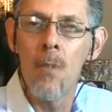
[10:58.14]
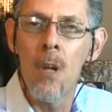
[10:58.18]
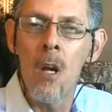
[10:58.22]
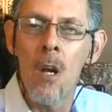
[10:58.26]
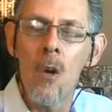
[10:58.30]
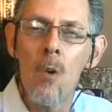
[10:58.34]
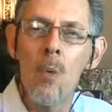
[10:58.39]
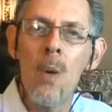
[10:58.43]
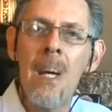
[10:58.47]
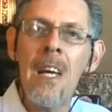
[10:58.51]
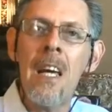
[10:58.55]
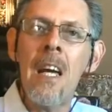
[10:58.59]

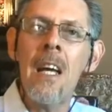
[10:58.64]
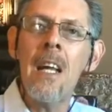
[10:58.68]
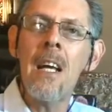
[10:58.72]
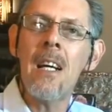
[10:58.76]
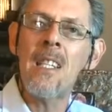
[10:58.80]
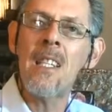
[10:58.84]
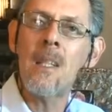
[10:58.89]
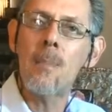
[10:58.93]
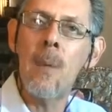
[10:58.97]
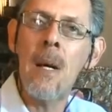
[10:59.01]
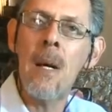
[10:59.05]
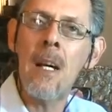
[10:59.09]
We can
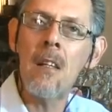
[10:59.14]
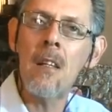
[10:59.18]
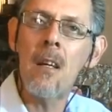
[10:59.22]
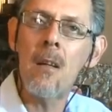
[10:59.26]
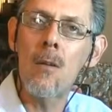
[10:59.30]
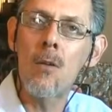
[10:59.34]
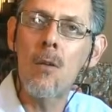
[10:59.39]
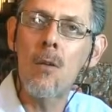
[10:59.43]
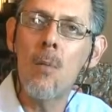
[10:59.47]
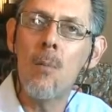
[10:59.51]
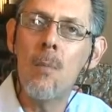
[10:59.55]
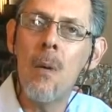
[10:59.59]
expect
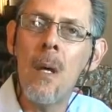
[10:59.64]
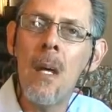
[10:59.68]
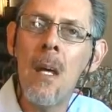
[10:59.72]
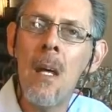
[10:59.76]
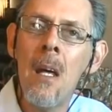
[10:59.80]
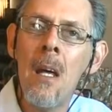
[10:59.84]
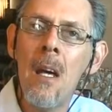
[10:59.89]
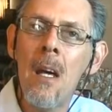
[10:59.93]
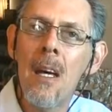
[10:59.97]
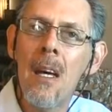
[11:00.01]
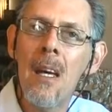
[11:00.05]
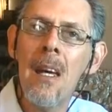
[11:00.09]
it to
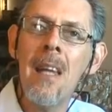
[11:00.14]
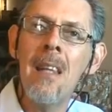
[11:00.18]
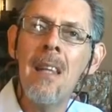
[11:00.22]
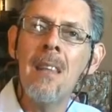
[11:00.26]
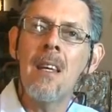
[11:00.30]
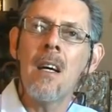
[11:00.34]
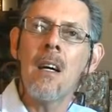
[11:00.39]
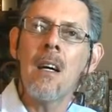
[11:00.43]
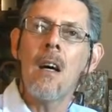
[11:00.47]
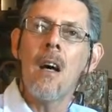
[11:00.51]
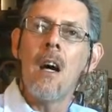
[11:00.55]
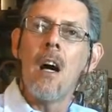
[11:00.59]
be in
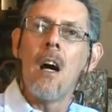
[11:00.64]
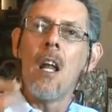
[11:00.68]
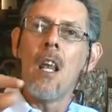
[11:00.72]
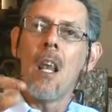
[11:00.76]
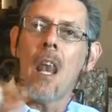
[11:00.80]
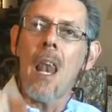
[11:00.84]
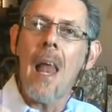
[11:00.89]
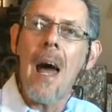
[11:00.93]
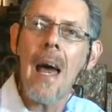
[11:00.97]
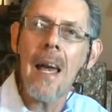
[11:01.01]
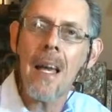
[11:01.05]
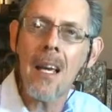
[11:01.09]
the
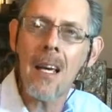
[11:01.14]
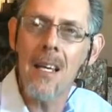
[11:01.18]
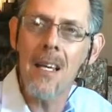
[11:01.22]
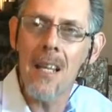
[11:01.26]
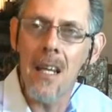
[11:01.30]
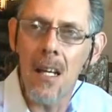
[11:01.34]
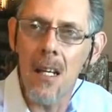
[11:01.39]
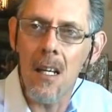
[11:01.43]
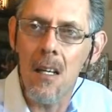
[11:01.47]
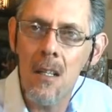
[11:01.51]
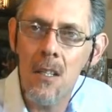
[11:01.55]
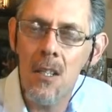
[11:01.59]

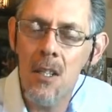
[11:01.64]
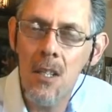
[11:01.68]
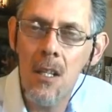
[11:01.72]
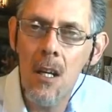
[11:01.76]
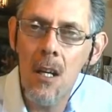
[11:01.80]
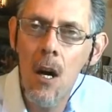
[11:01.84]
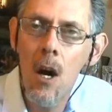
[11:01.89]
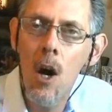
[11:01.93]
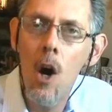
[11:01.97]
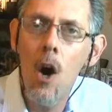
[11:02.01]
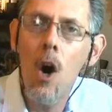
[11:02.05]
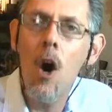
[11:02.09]
likeness
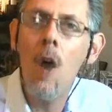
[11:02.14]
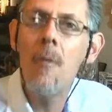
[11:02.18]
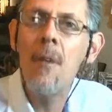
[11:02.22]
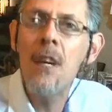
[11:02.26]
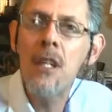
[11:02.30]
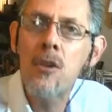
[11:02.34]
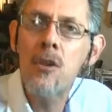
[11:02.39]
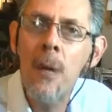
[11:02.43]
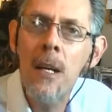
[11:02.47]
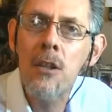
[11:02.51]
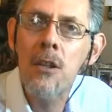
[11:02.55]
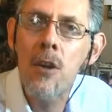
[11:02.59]
of
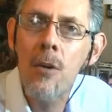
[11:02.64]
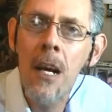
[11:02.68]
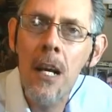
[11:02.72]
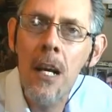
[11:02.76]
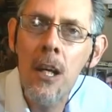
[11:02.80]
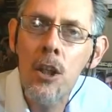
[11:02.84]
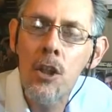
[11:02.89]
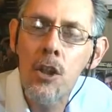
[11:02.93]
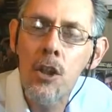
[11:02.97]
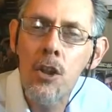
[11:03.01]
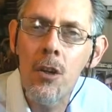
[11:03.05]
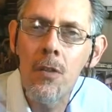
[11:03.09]
his
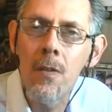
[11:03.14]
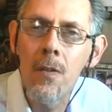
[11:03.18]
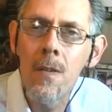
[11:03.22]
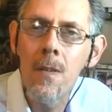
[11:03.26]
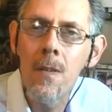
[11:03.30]
resurrection.